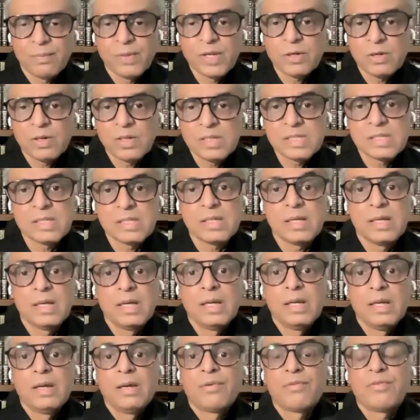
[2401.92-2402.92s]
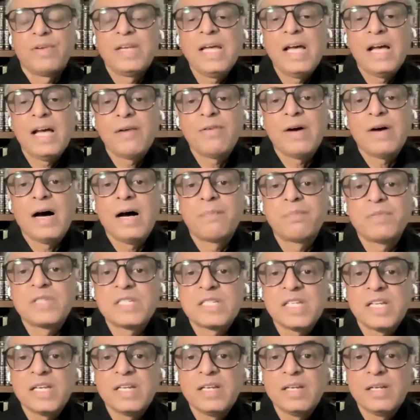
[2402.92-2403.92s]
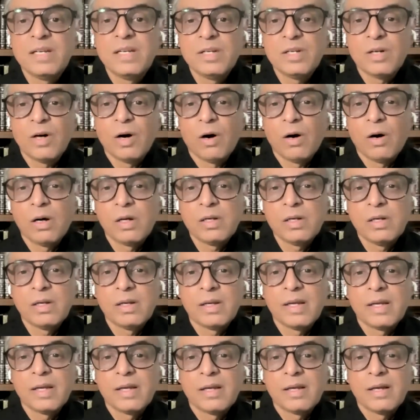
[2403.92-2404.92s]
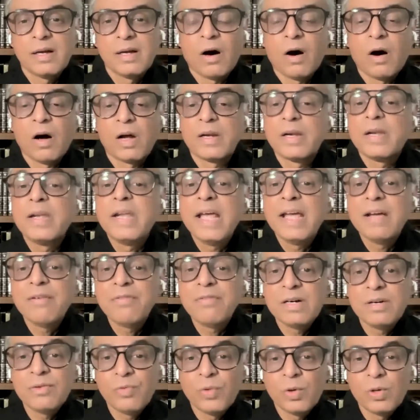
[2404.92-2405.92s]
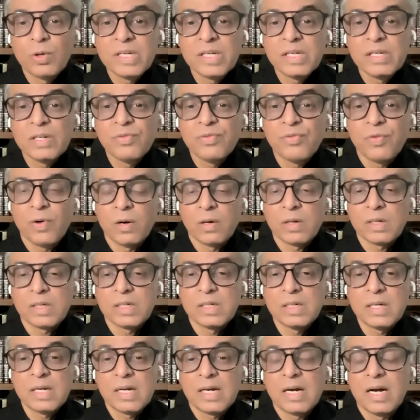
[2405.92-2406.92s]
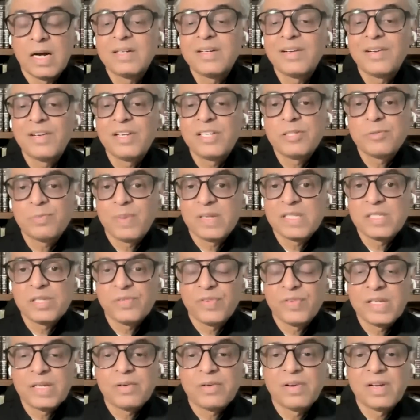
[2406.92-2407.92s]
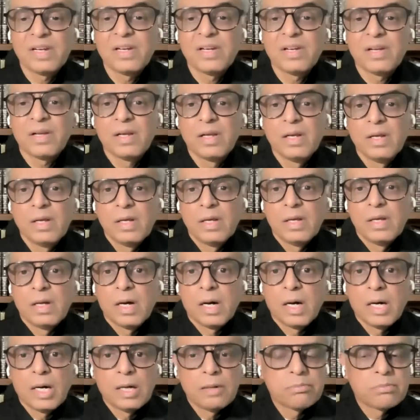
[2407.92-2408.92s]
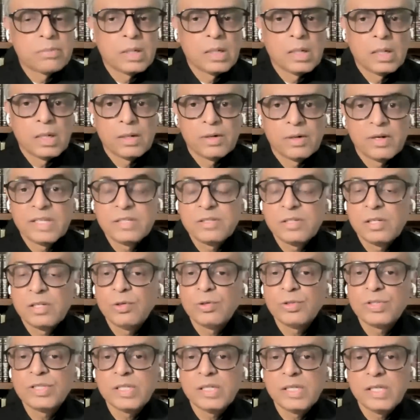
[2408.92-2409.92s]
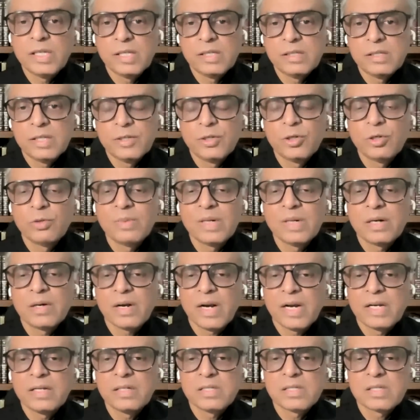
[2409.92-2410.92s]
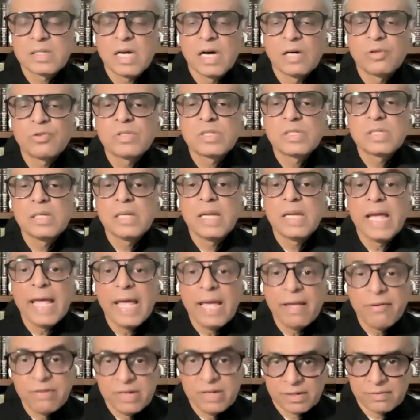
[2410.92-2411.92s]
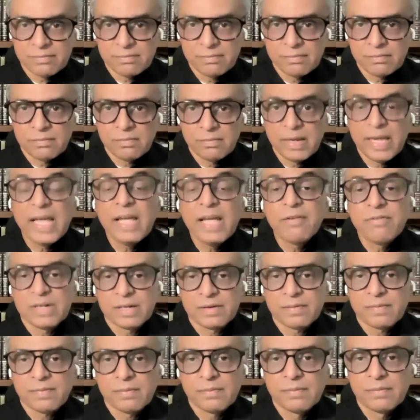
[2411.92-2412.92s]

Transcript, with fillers: because we have abstained on or never voted for a country-specific resolution in the Human Rights Council ever, ever.